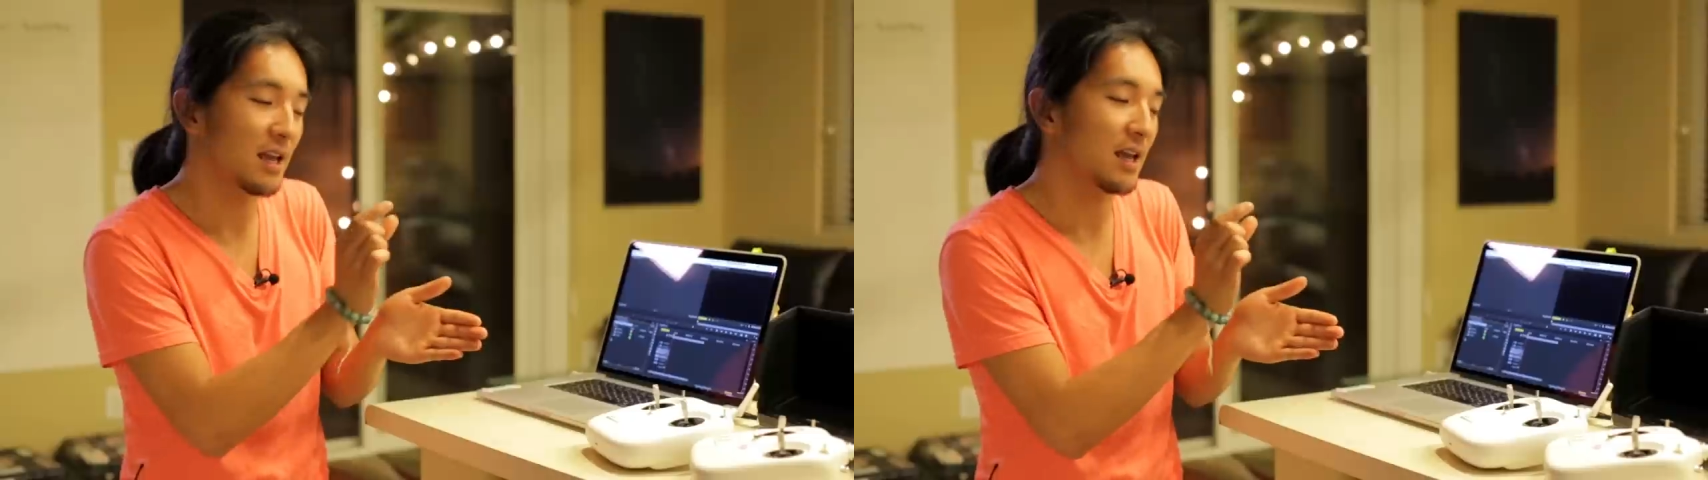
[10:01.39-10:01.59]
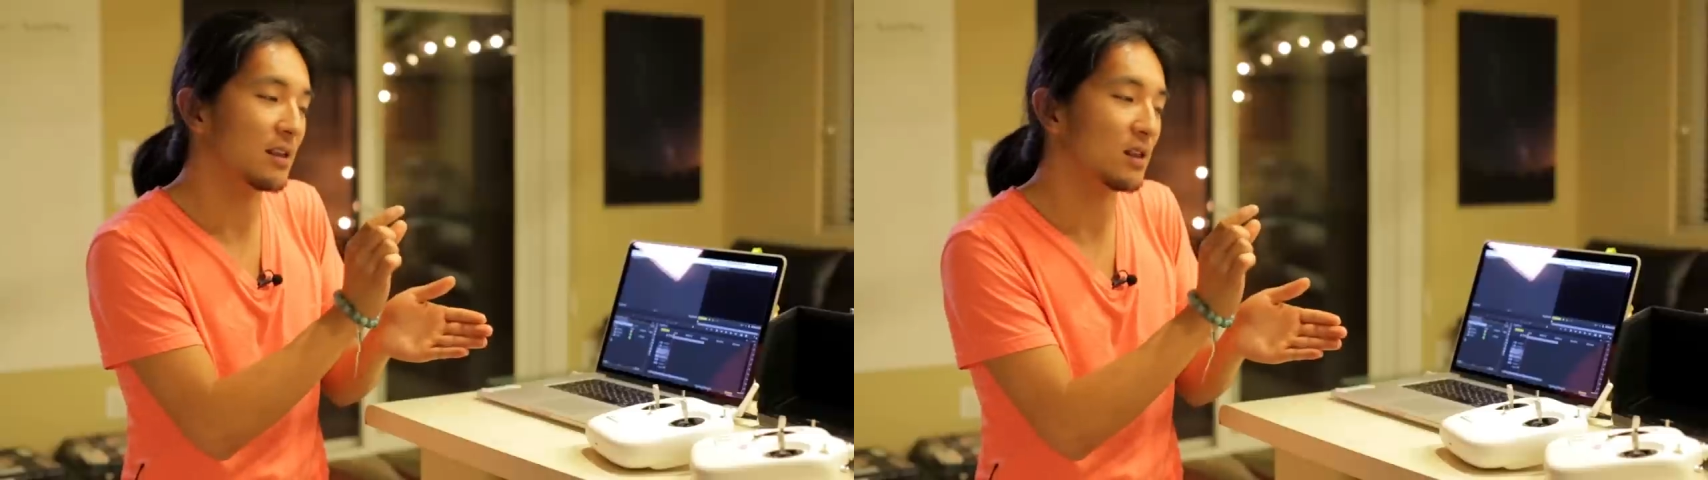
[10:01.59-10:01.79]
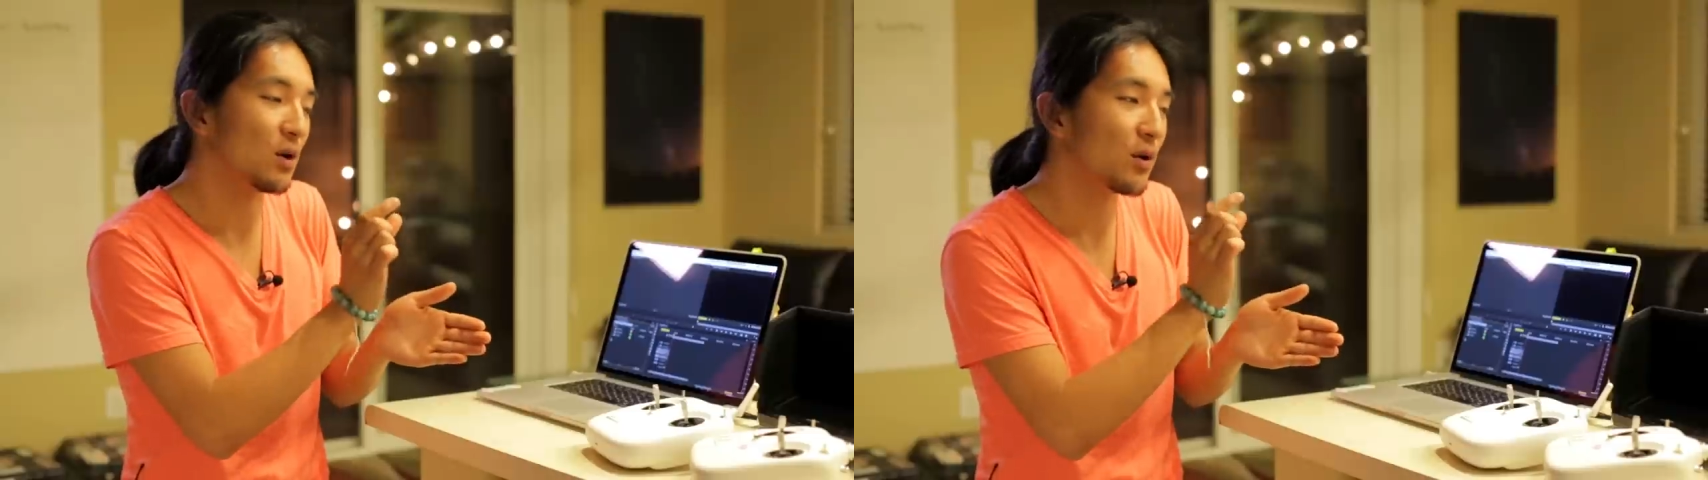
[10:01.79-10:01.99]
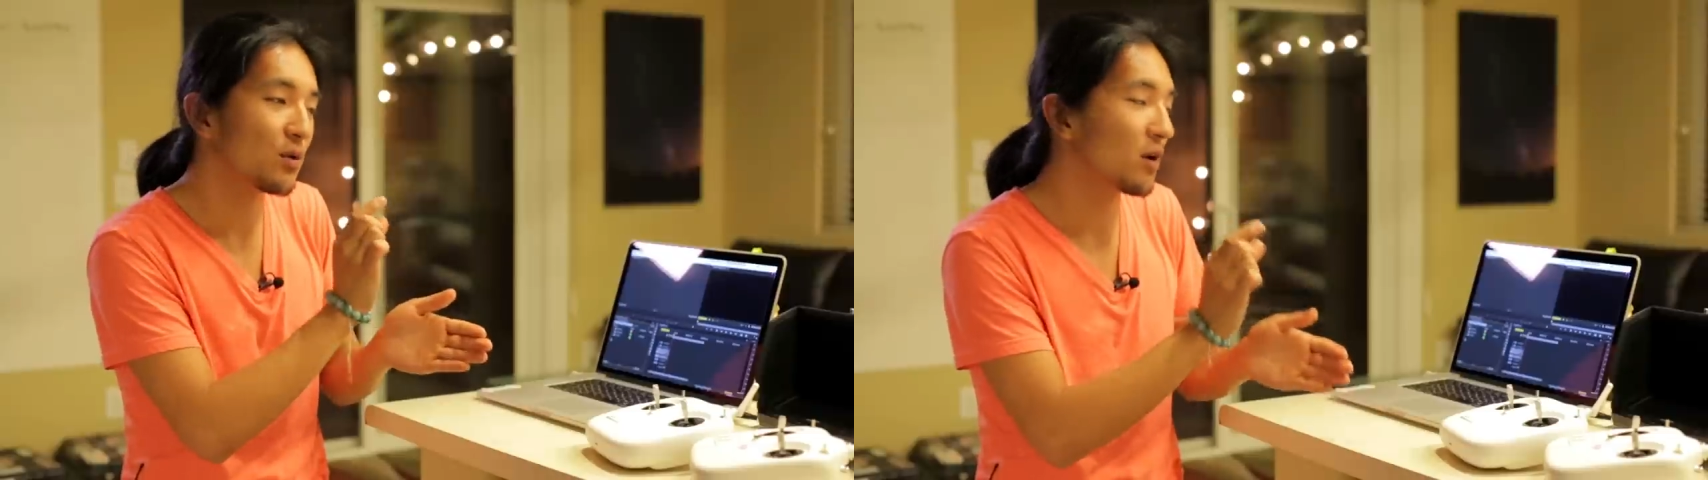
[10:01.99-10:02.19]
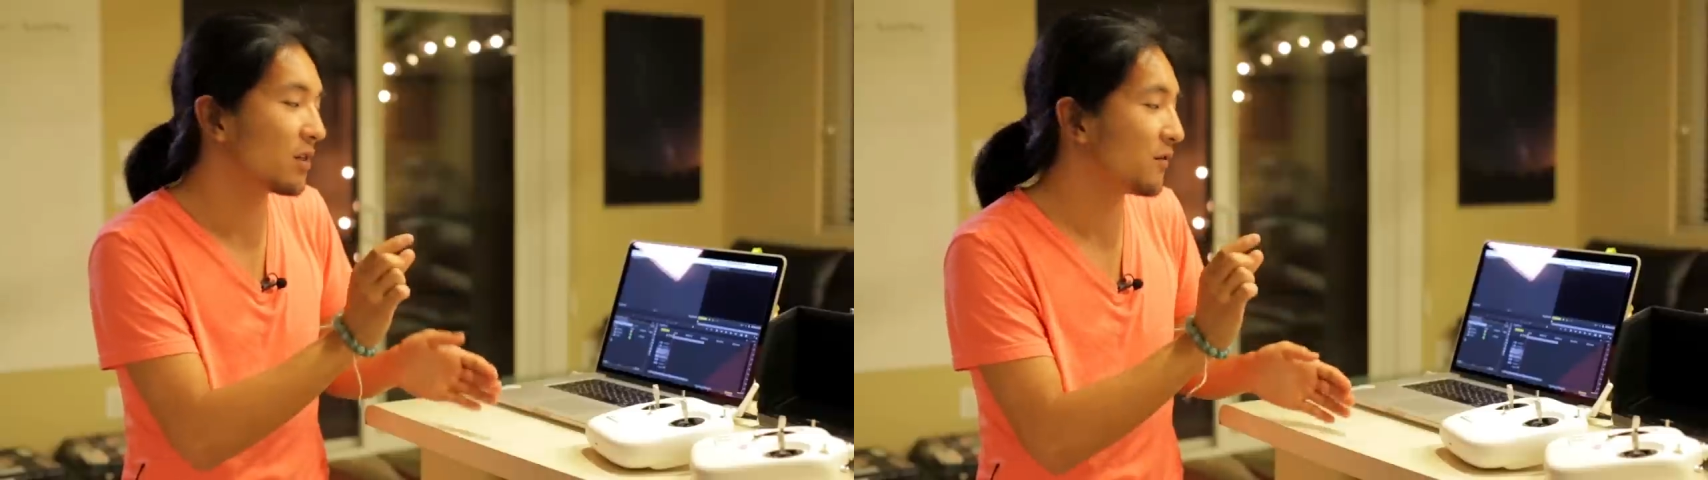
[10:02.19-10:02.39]
and look
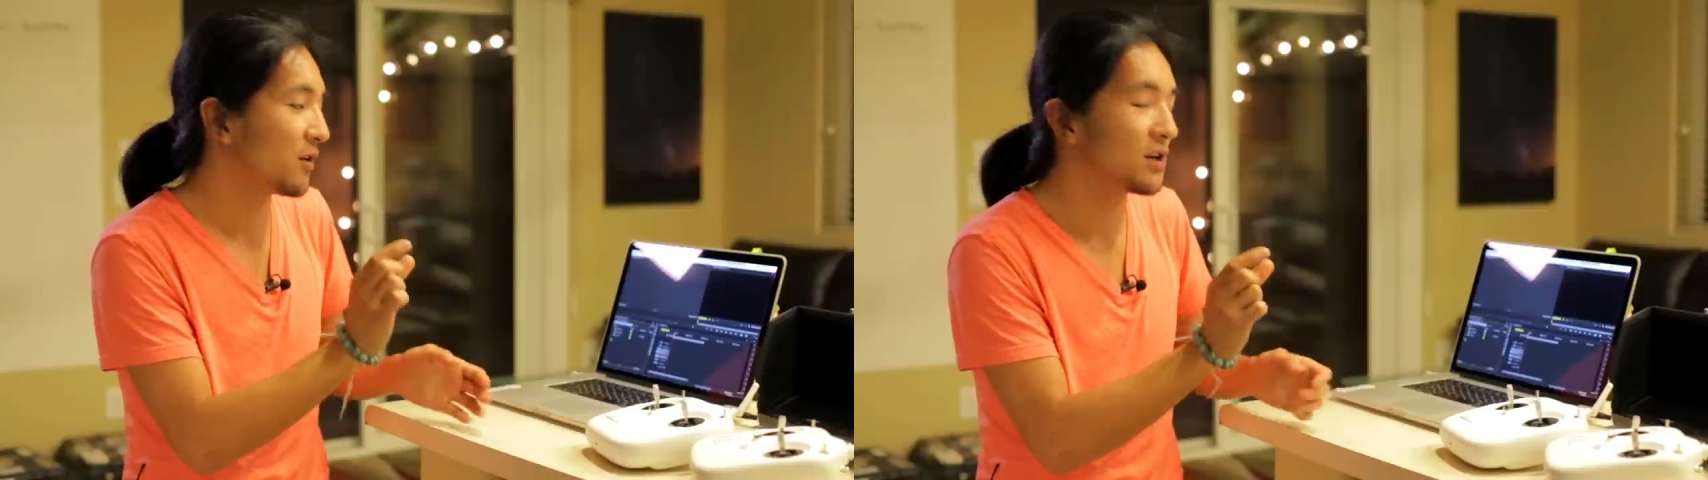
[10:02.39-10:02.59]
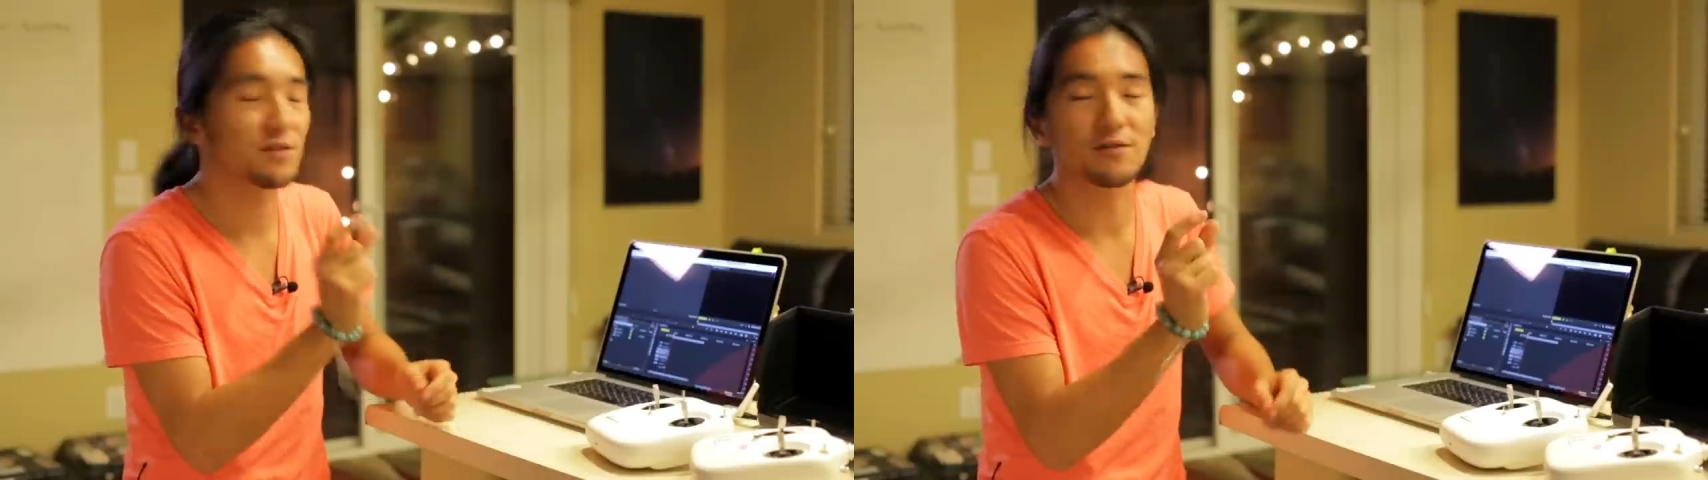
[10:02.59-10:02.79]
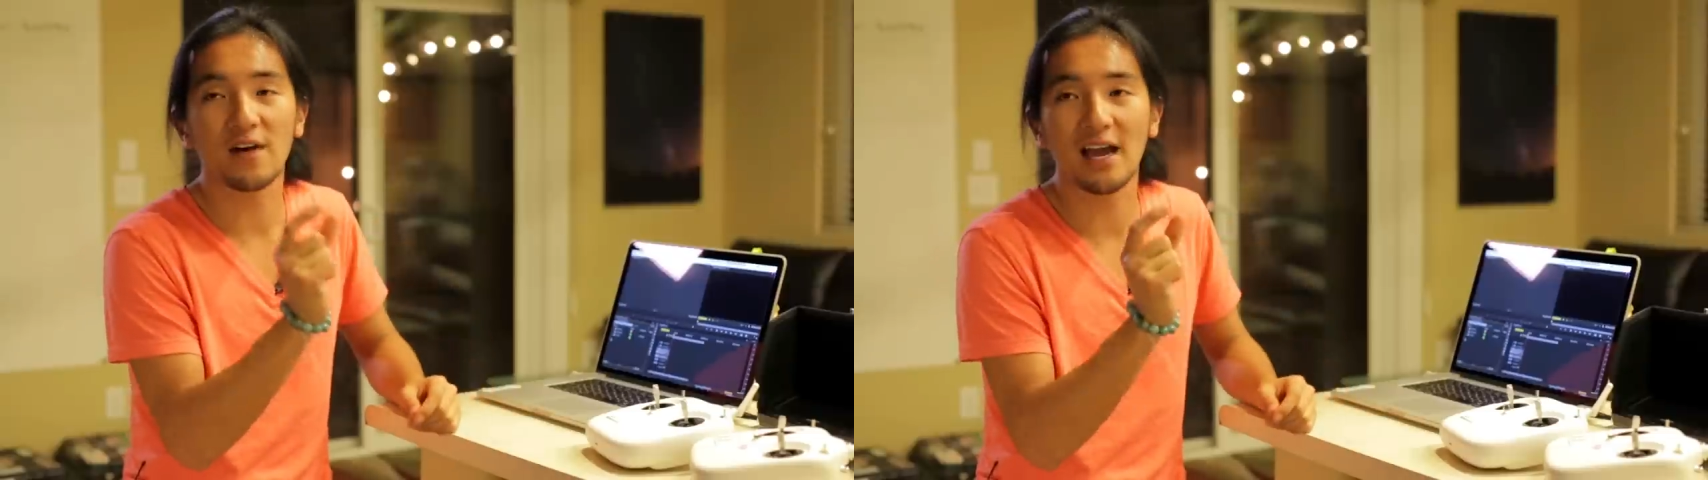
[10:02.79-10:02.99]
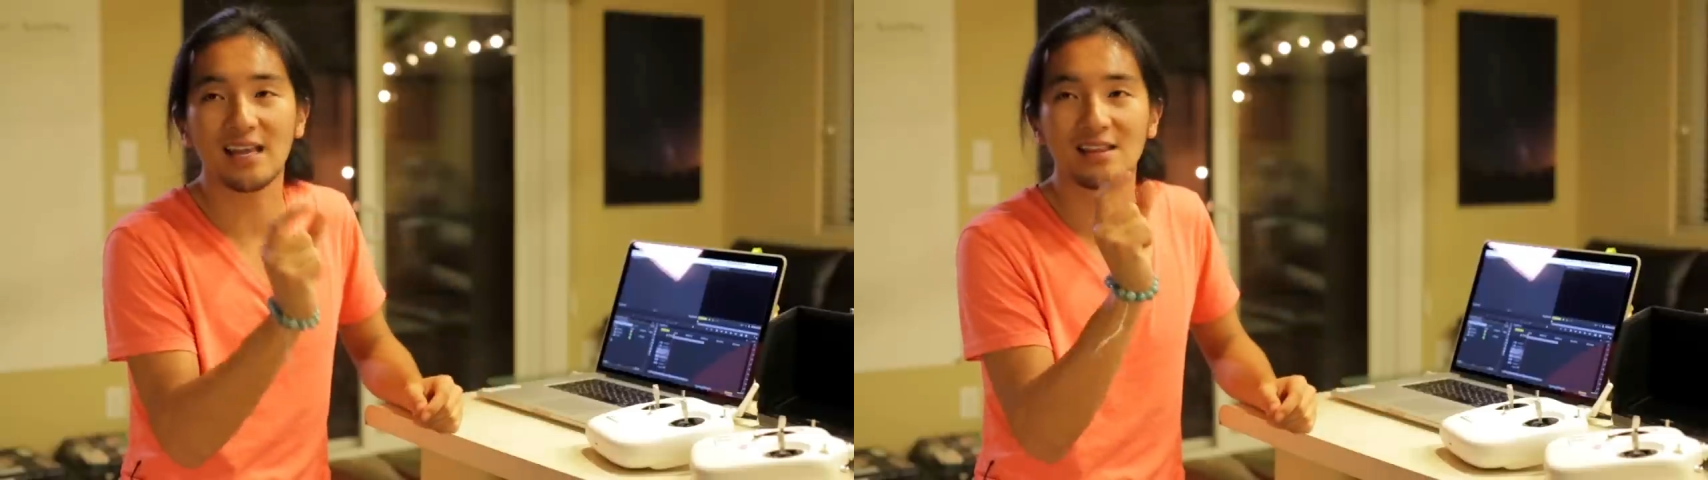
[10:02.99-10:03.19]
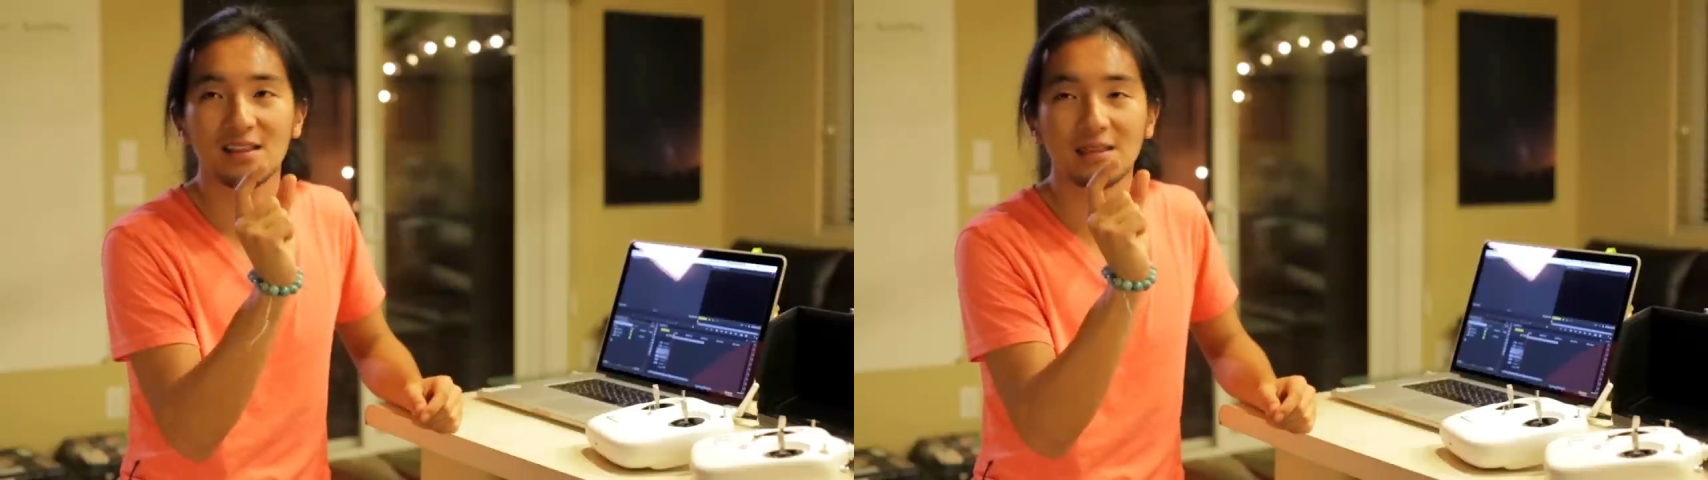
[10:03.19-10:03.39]
through all the footage and
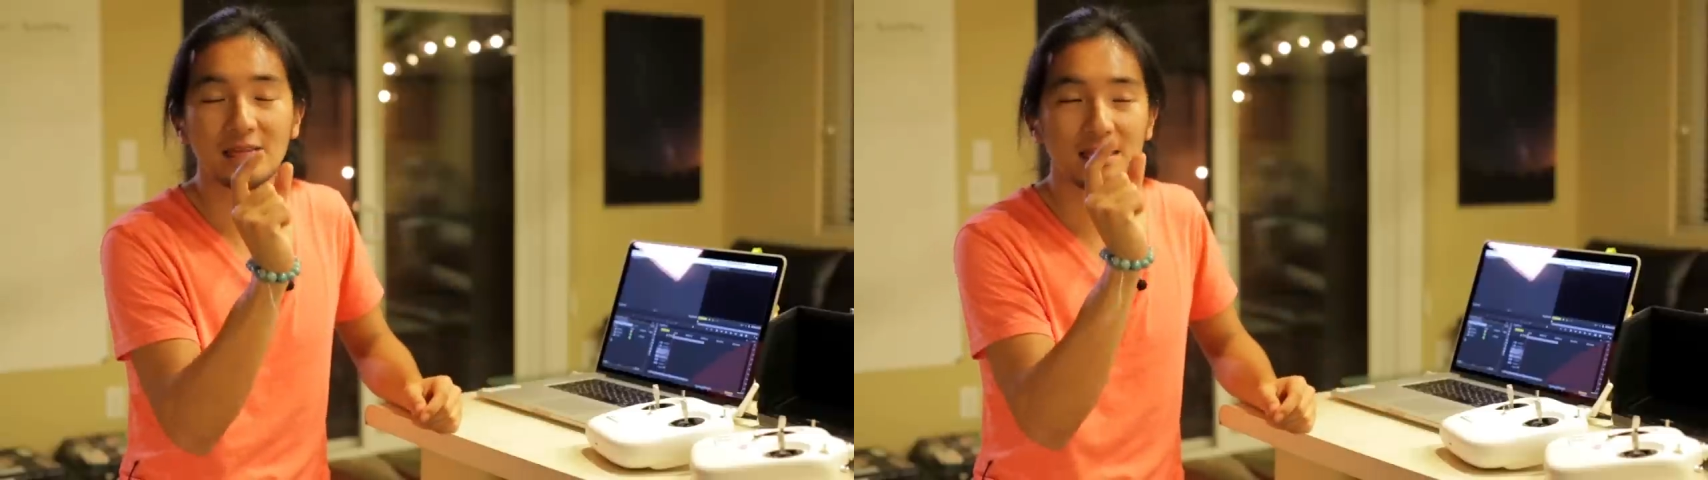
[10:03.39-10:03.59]
find